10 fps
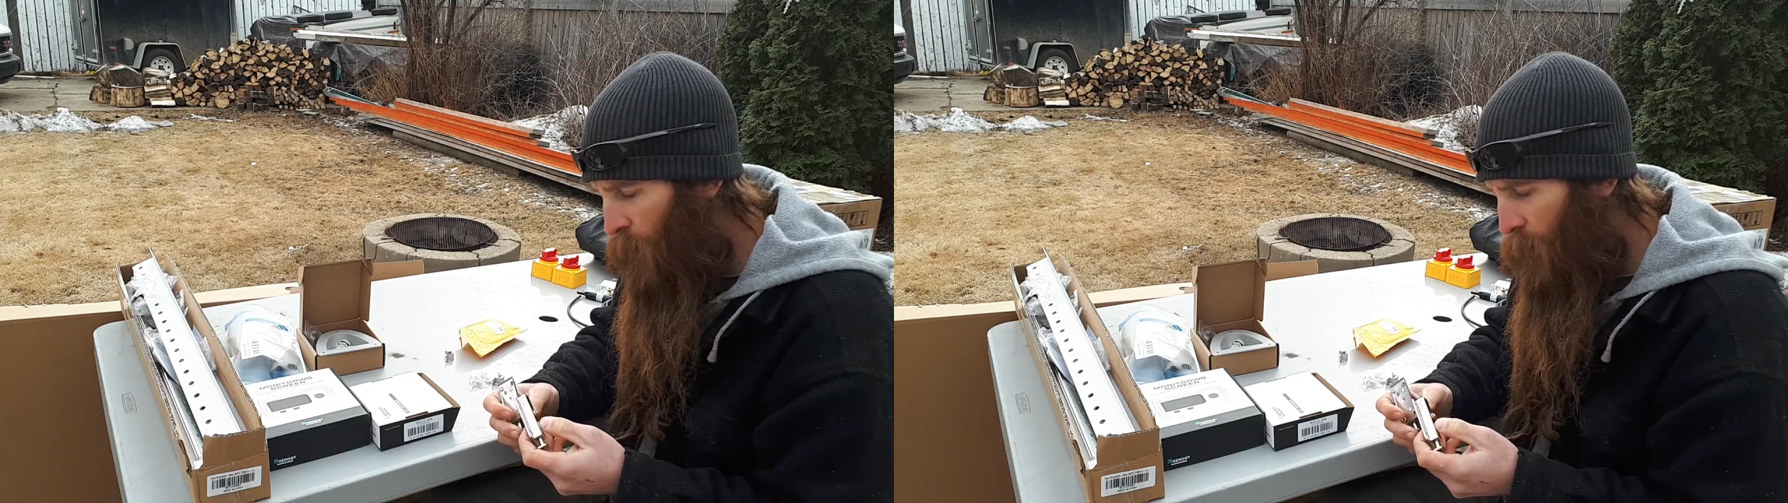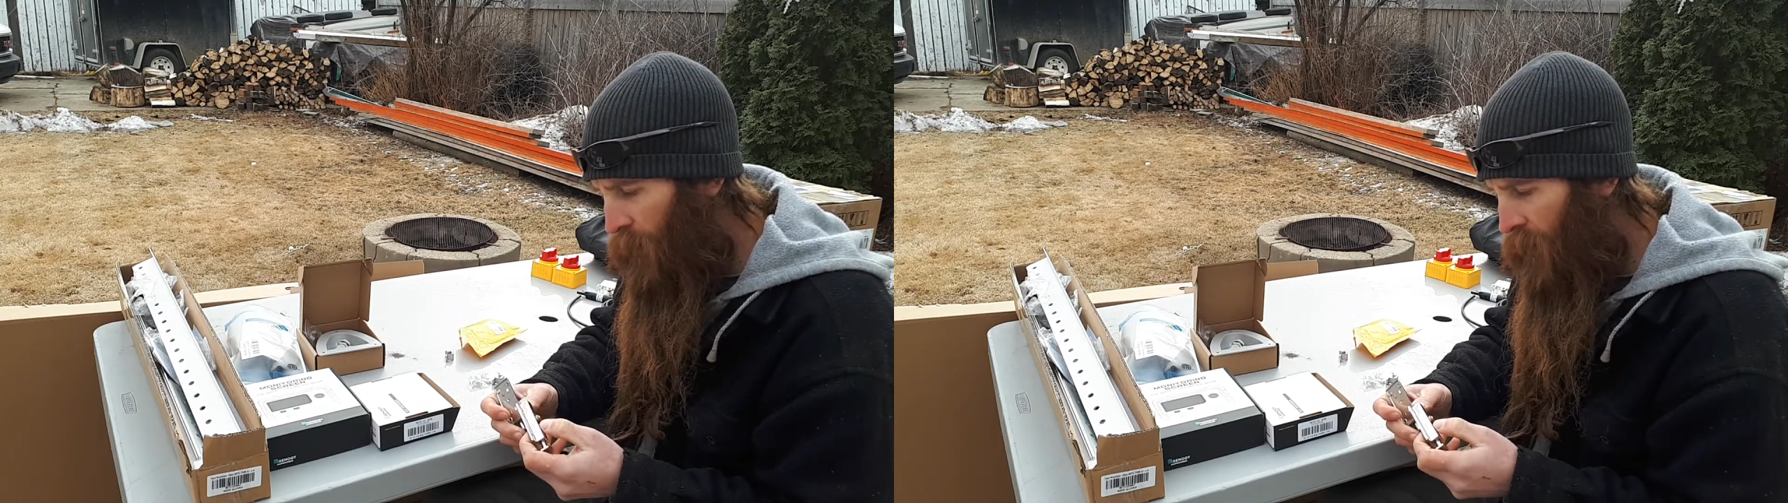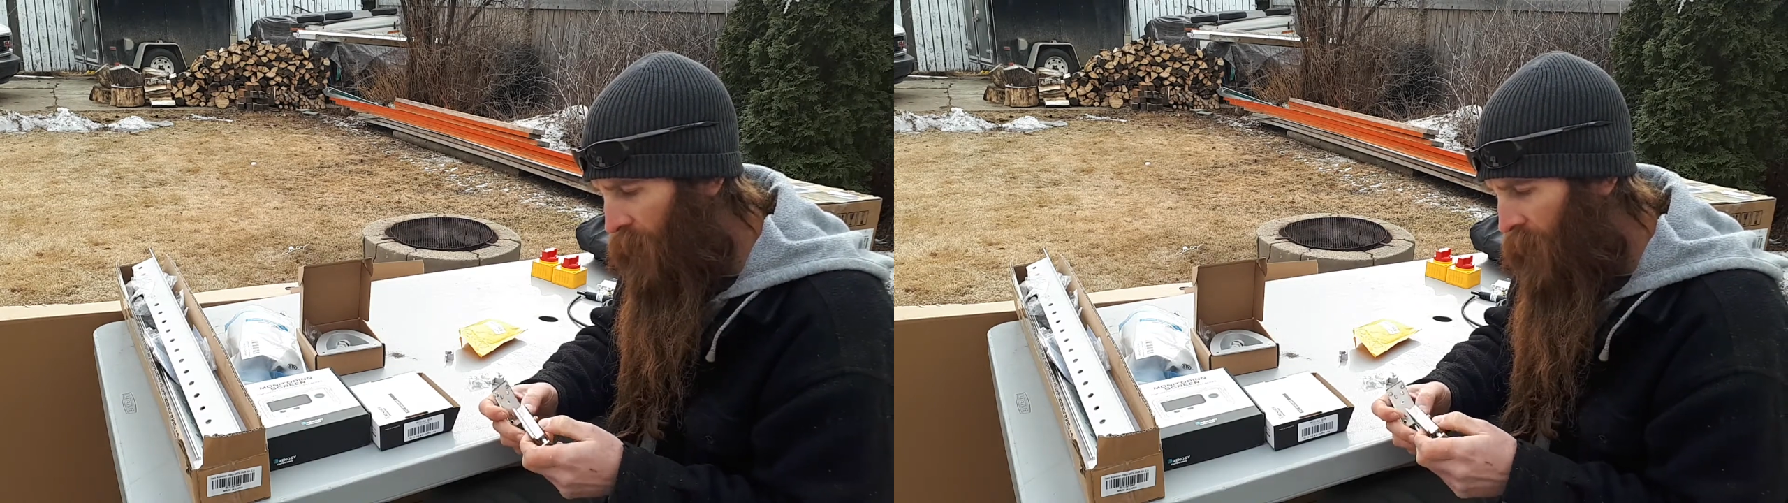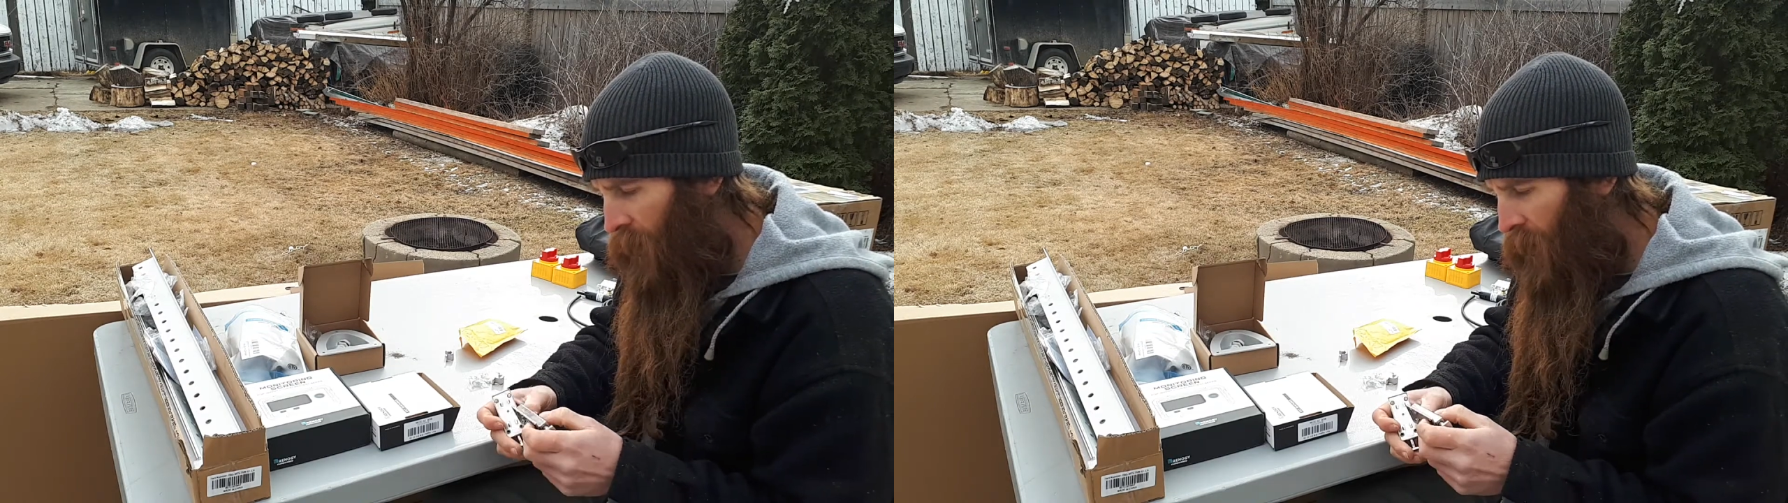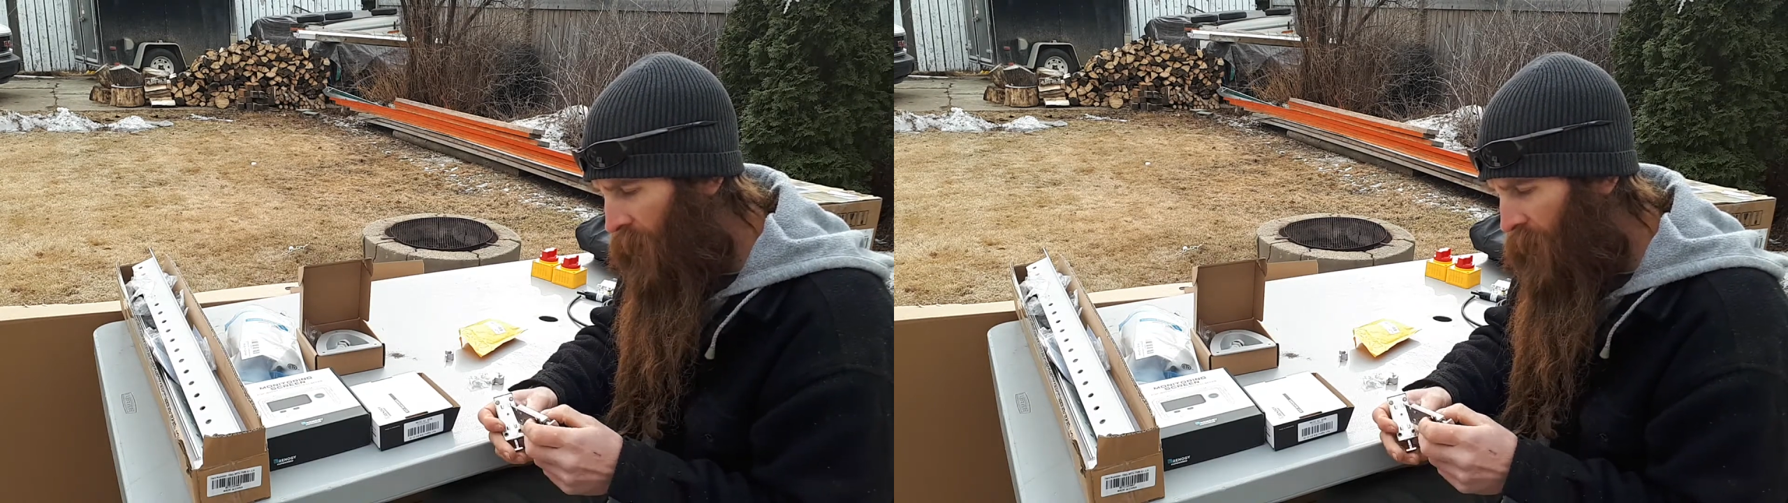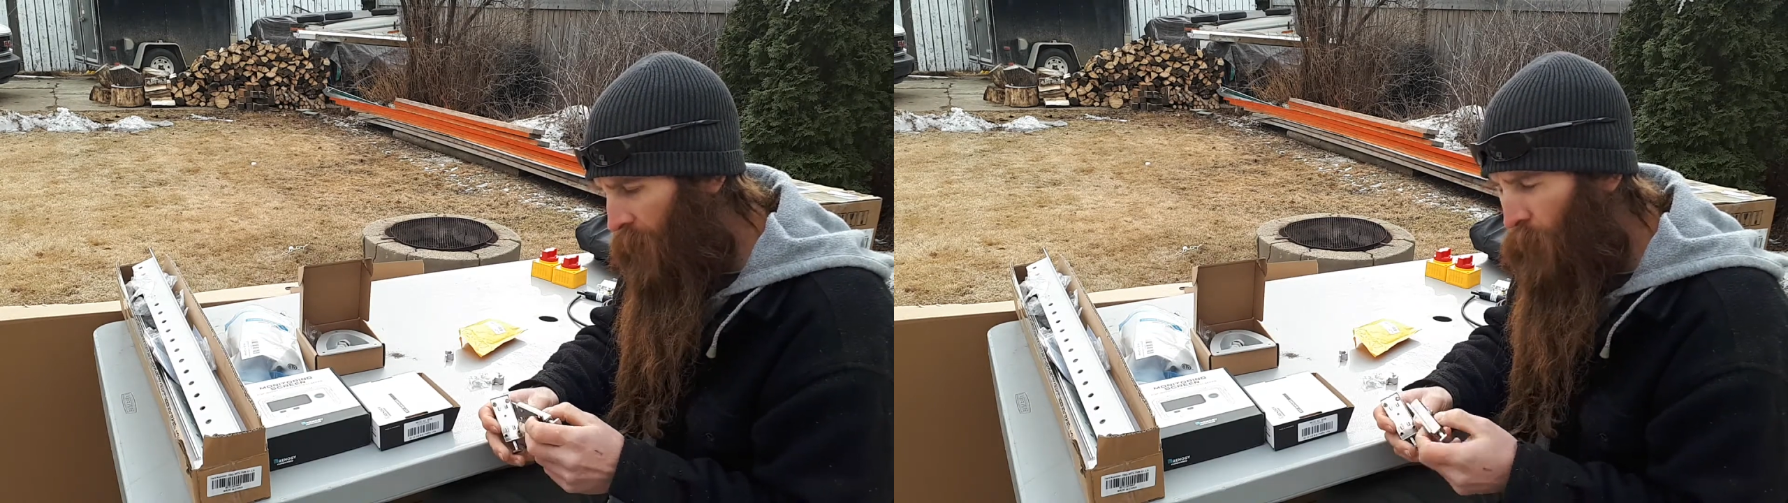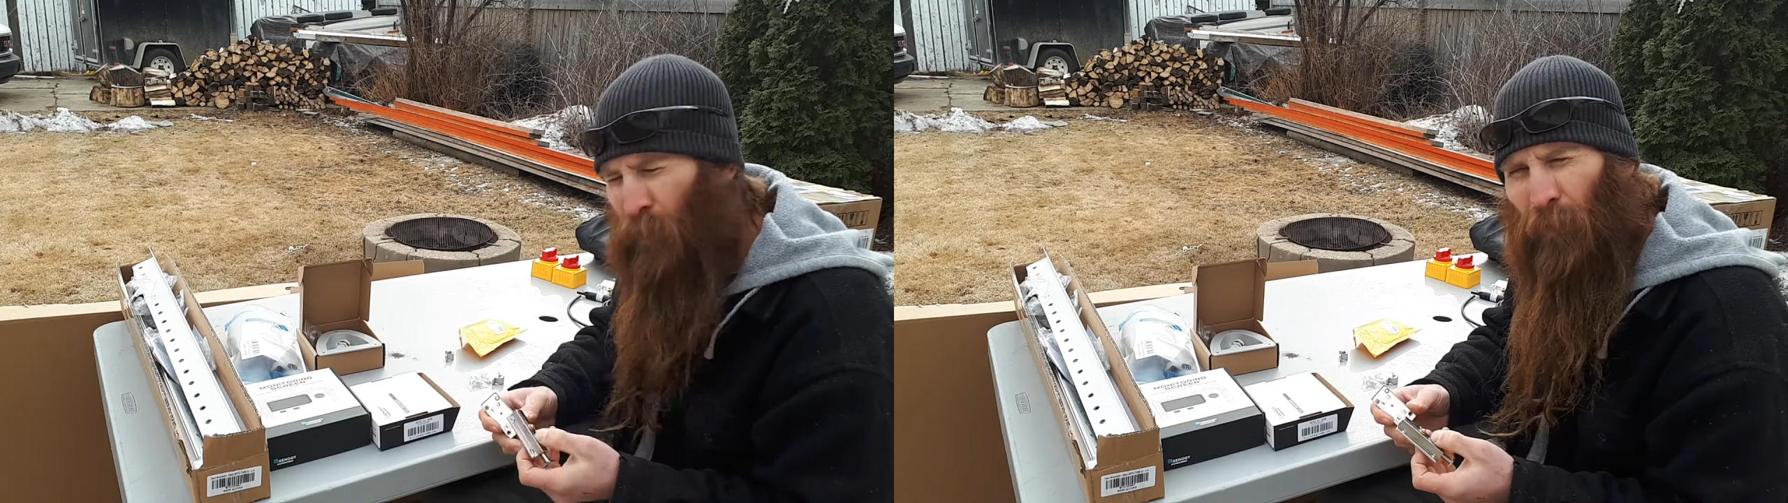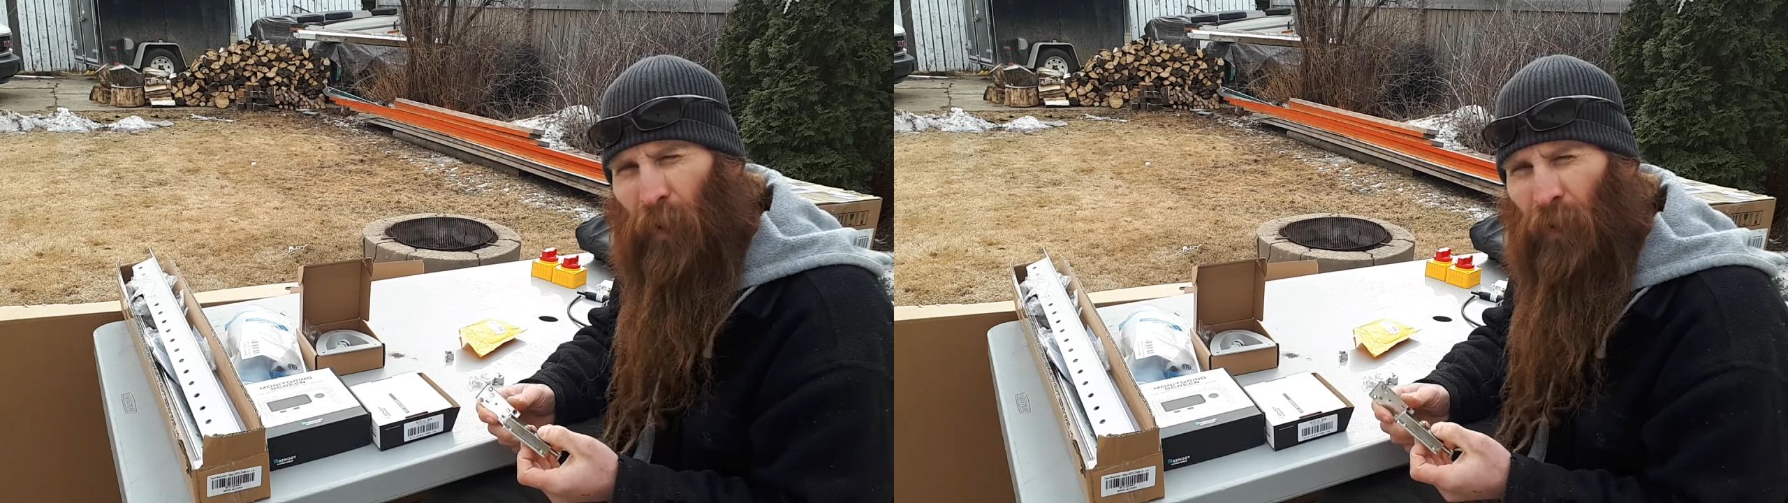hoping the
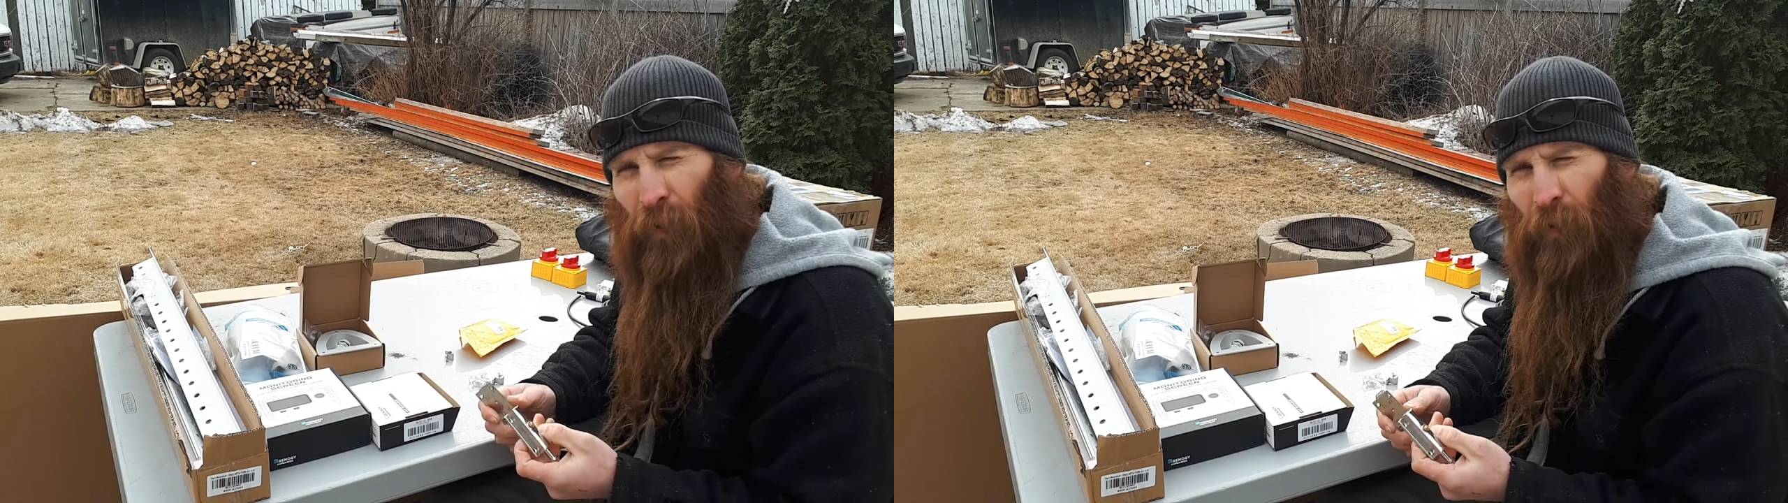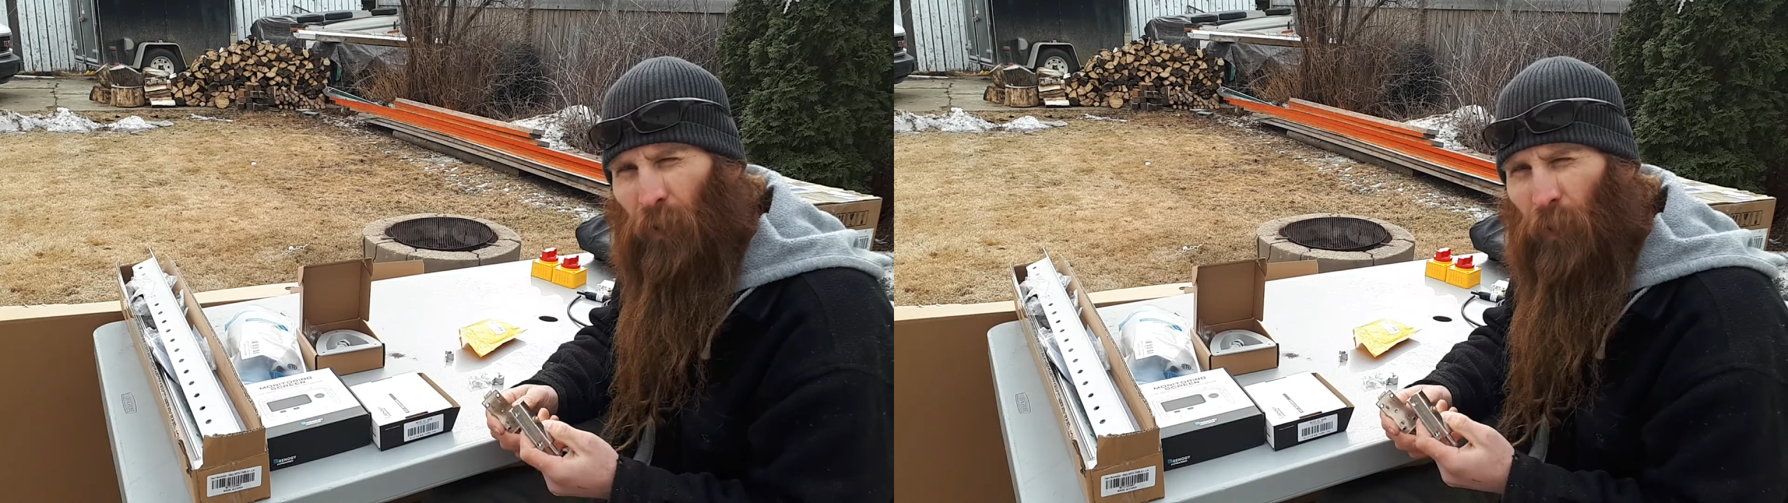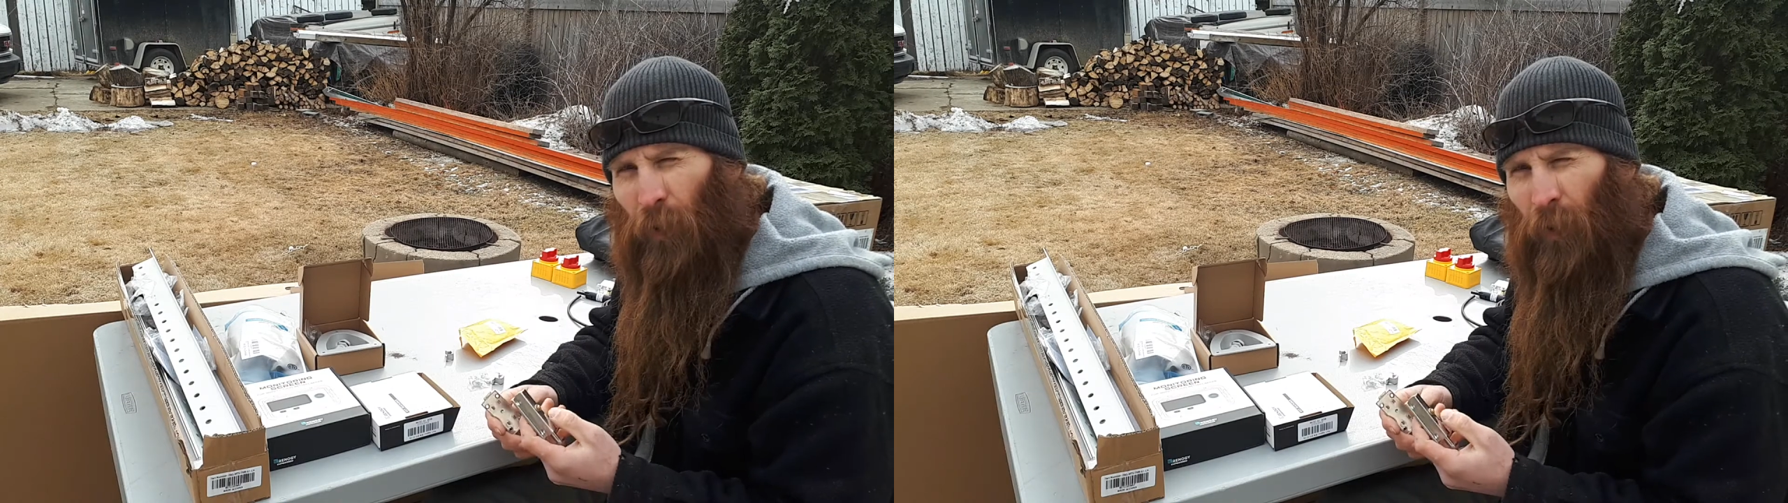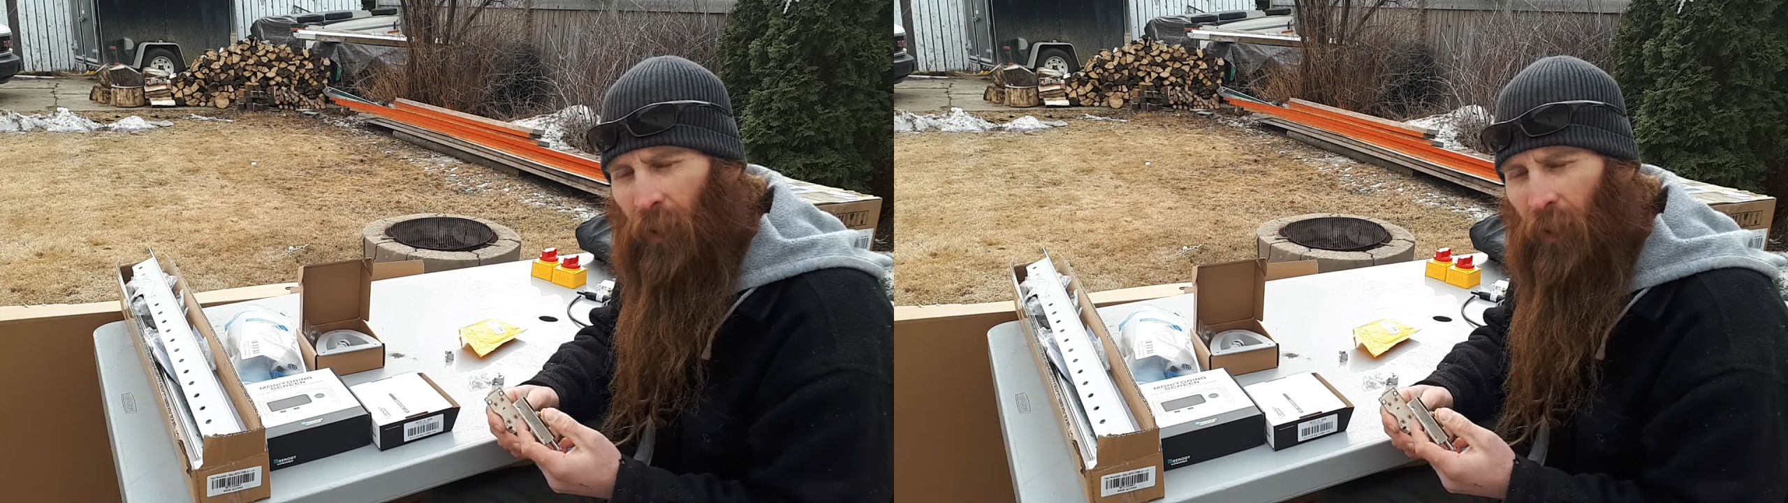movement of the drawer,